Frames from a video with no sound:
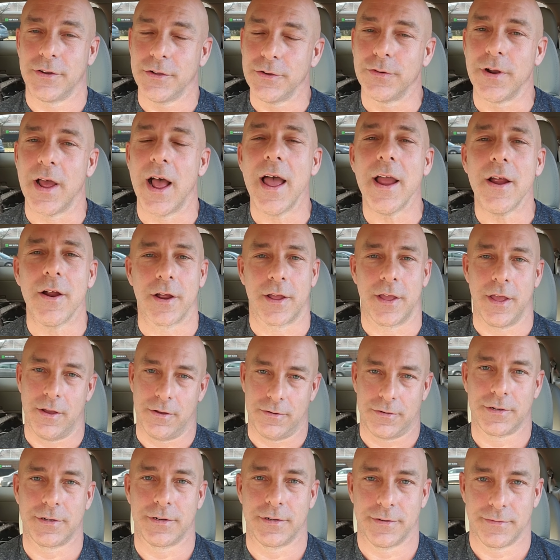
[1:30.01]
dude, hire a
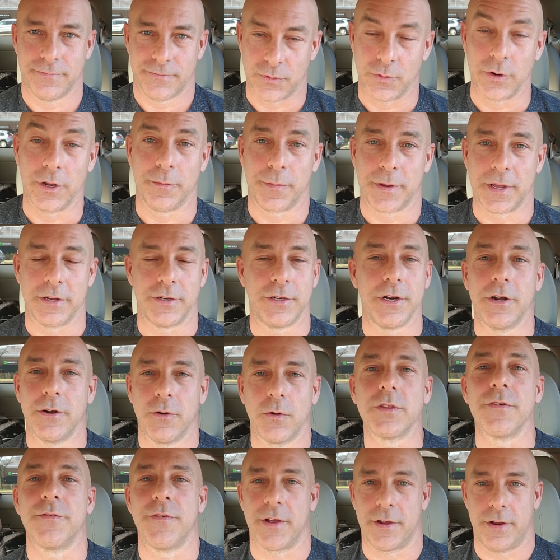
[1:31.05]
coach for real because you don't
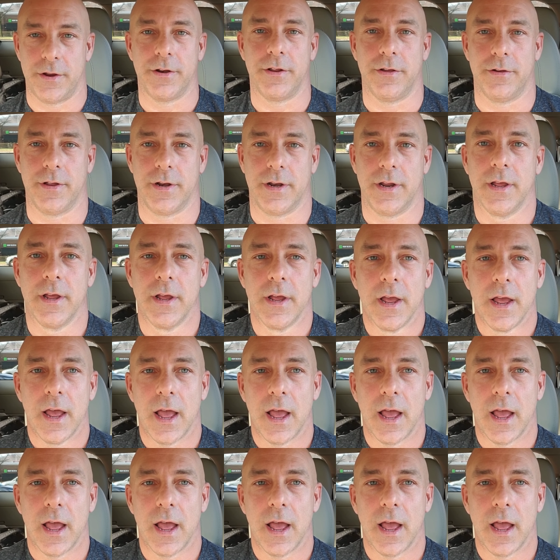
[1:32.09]
know what the fuck you're doing.